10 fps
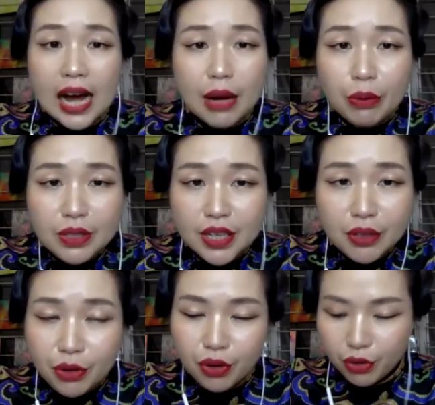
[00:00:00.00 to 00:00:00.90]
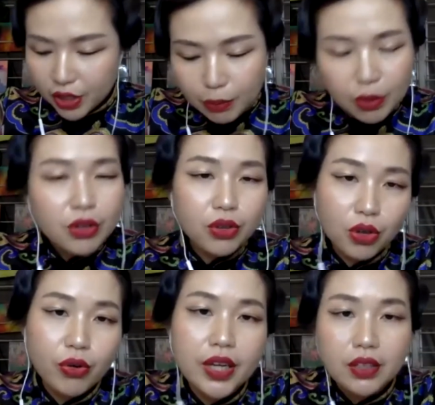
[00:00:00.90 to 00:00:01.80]
I won't say no. Keep on
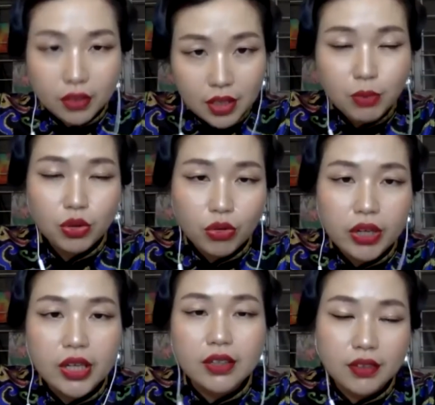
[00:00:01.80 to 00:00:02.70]
going. Keep doing.